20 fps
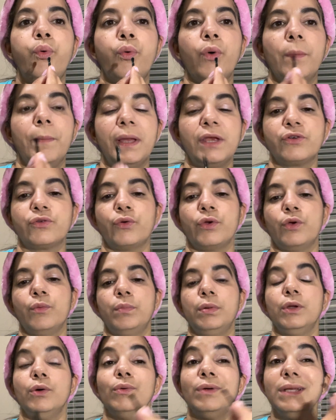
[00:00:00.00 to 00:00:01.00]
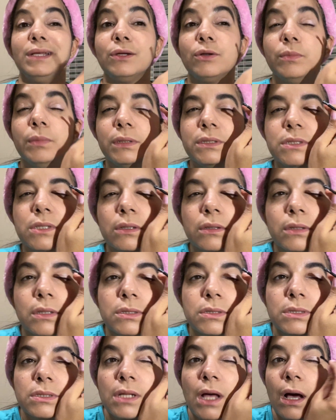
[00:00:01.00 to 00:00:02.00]
Make sure you blow a little bit so it
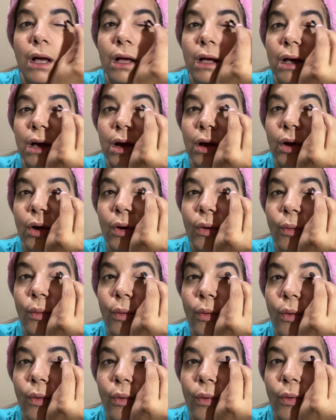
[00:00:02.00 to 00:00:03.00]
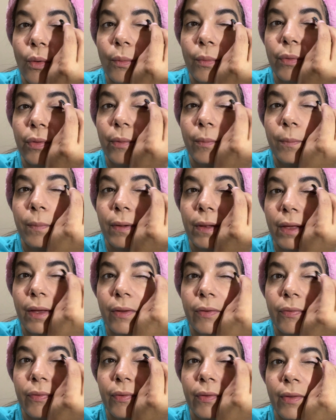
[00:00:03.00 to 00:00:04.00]
does not go all over the
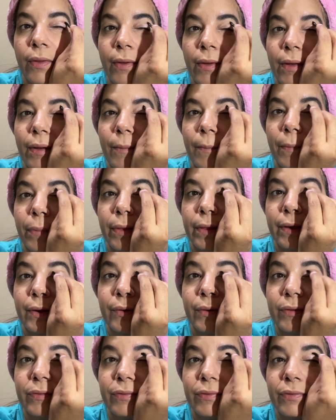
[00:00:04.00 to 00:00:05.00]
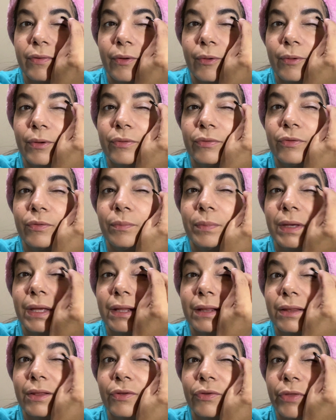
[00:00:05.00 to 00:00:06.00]
place, but the crease is going to be
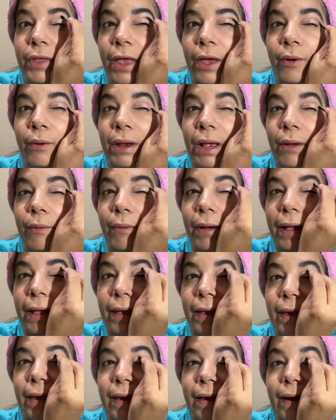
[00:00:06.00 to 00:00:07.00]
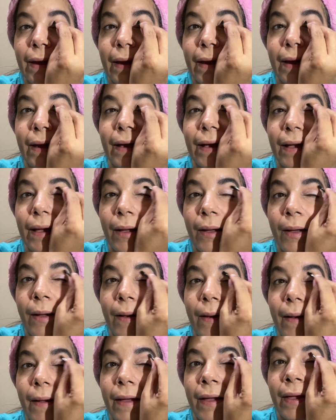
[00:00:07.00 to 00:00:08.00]
in this area right here,
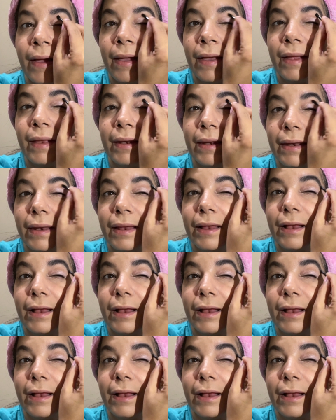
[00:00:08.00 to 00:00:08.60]
and